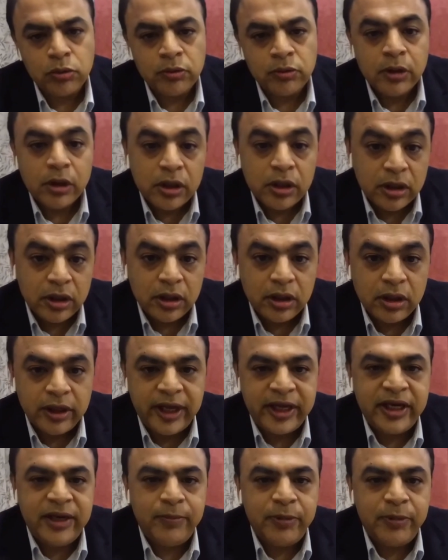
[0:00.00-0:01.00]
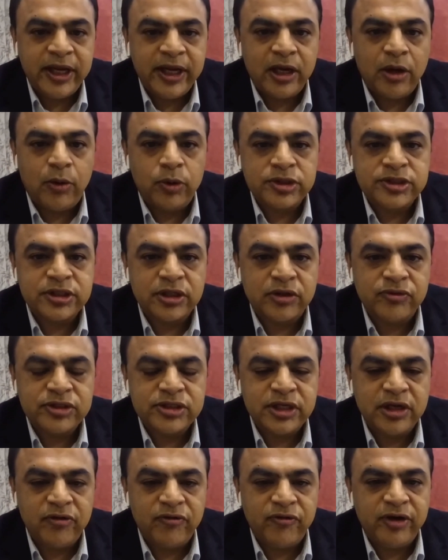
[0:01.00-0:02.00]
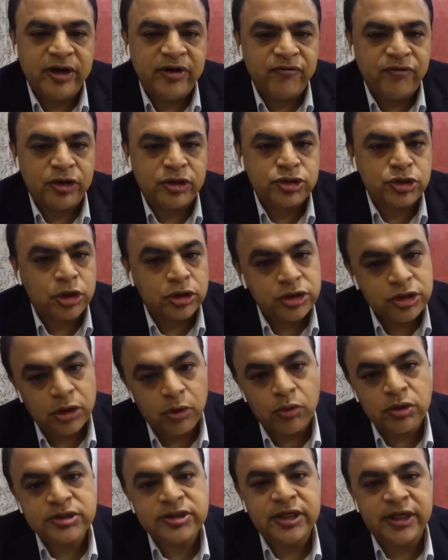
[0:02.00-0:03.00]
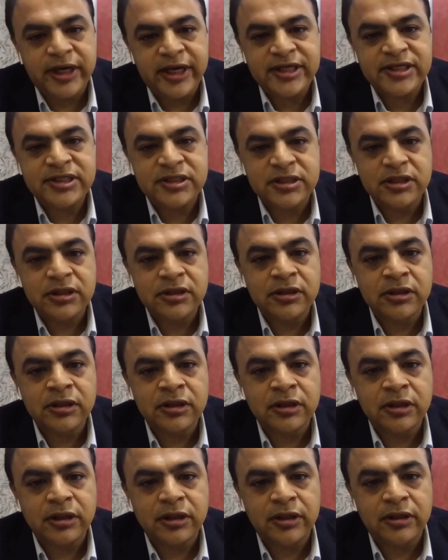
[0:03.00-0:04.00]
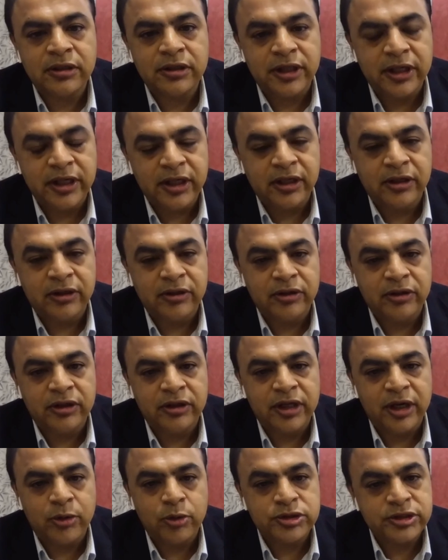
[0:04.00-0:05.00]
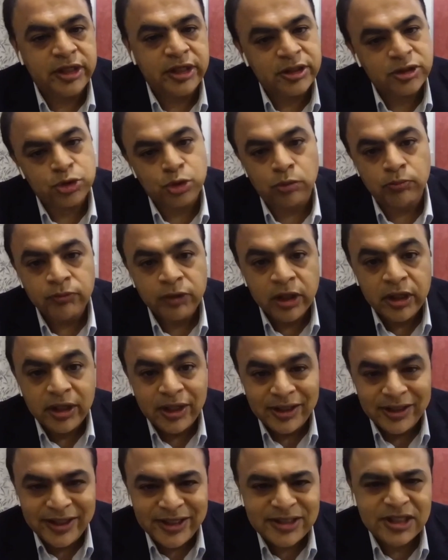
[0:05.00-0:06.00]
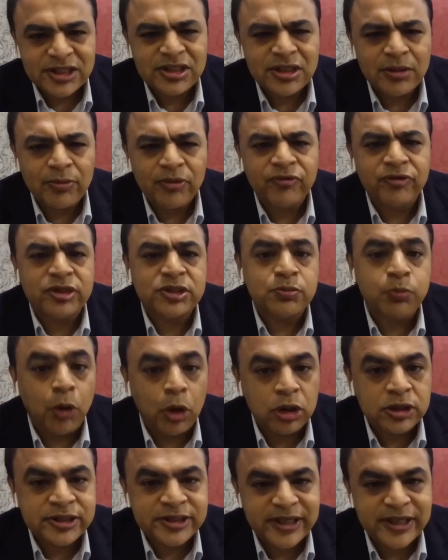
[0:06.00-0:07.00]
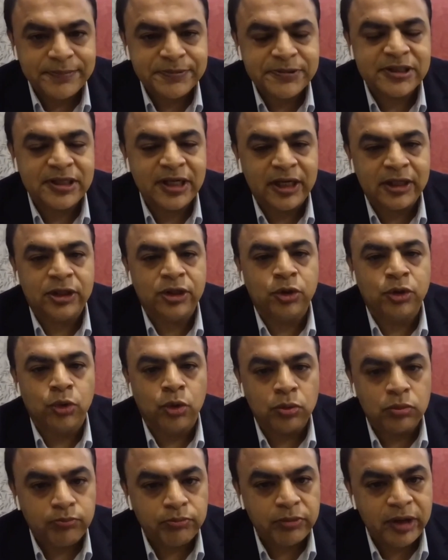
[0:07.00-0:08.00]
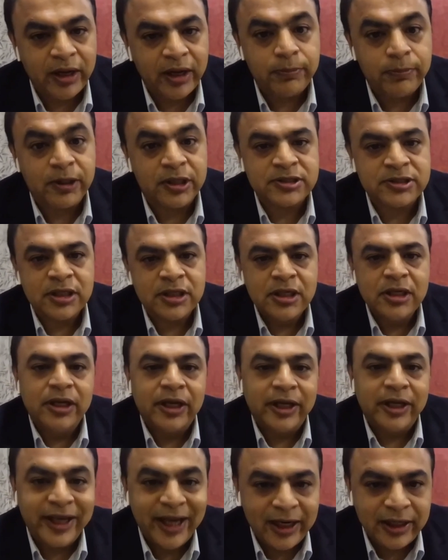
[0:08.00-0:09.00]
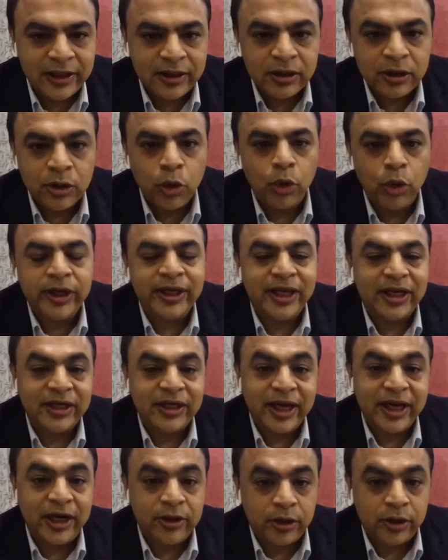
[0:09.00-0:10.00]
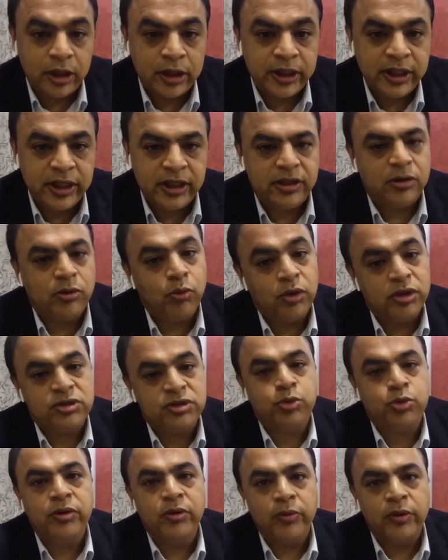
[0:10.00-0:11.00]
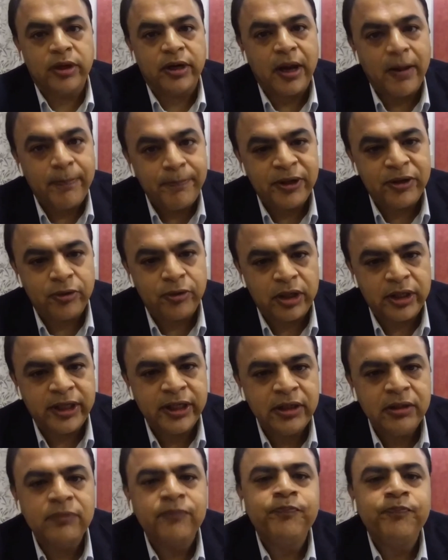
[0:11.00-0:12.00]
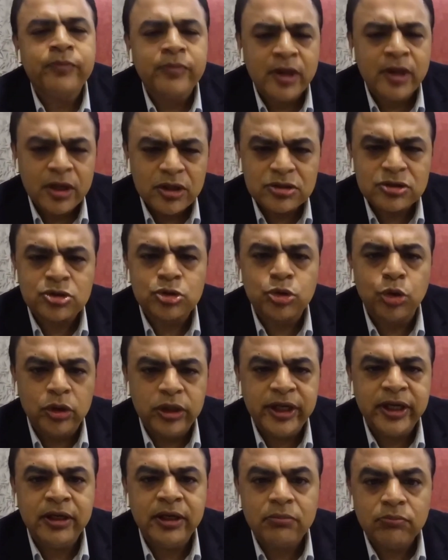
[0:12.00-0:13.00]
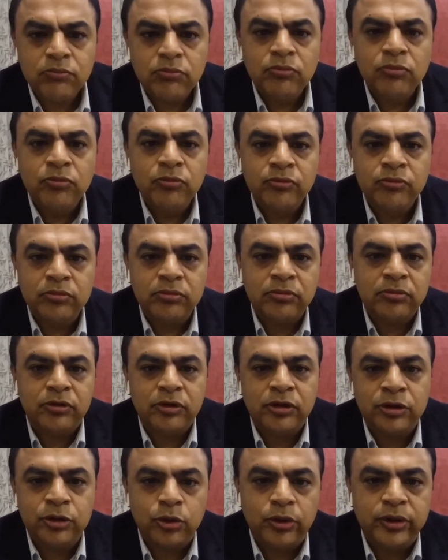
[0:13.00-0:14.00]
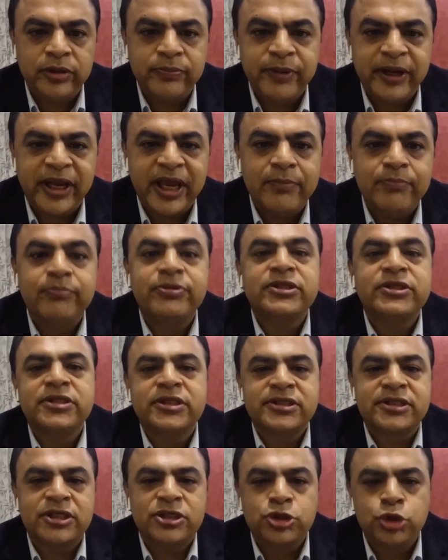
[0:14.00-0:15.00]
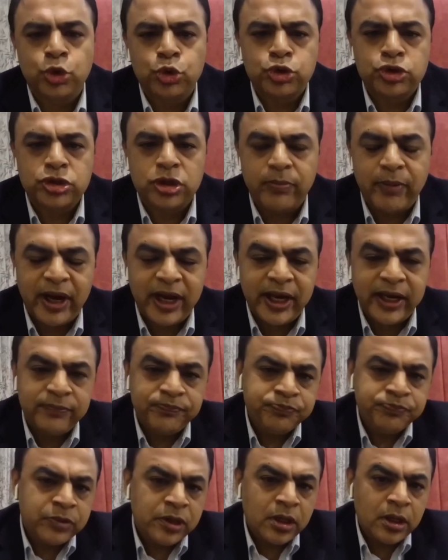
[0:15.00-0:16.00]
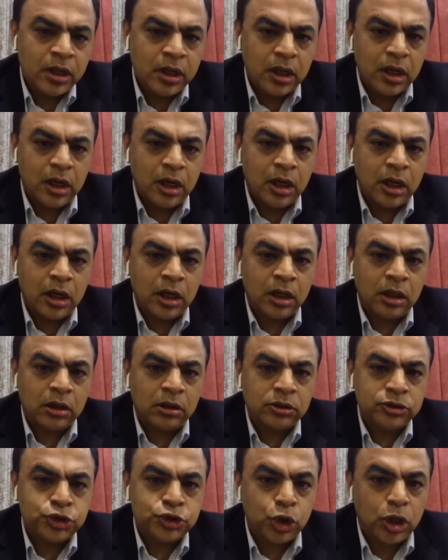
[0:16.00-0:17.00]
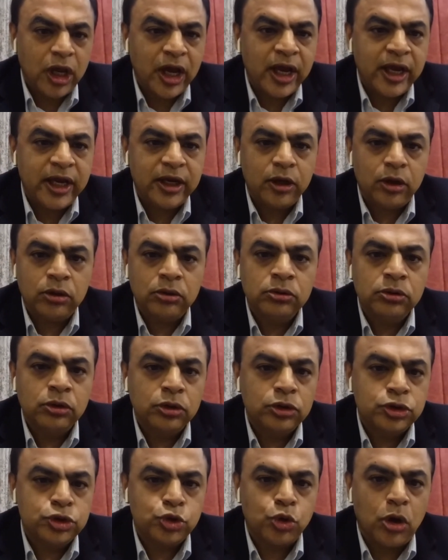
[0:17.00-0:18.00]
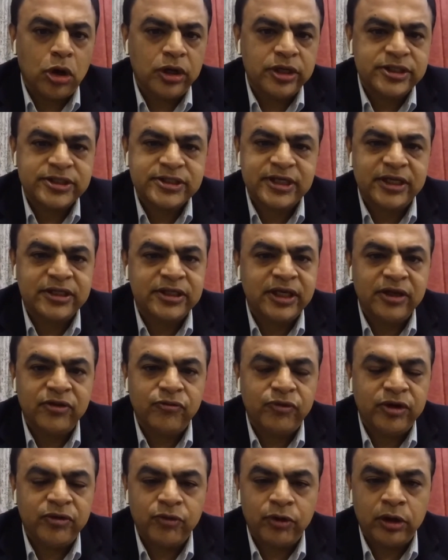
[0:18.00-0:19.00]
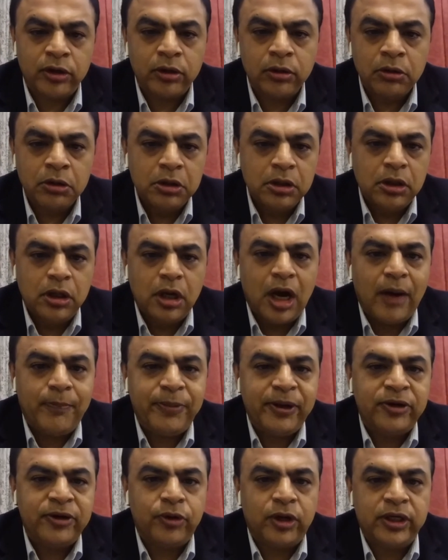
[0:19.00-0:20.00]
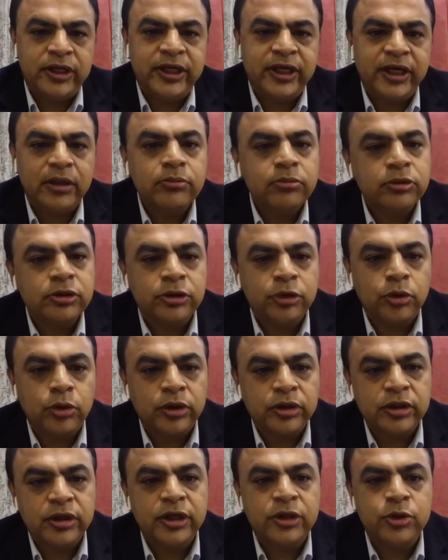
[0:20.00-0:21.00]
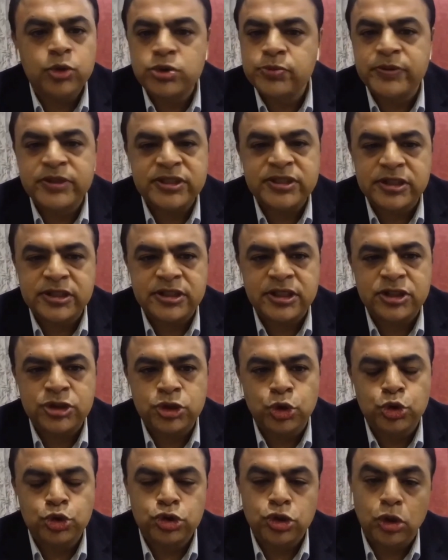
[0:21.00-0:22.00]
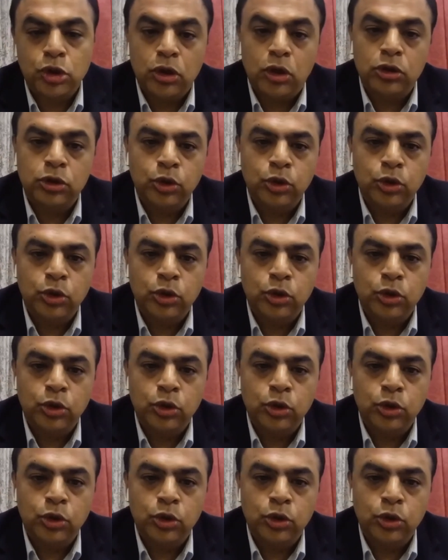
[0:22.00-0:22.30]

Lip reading: So enabling our service delivery infrastructure was the next thing that was there. So these are some of the small steps that helped us get going and get running. Once we were up and running, slowly, it became business as usual. By July to August, I think we were up and running, and it was business as usual.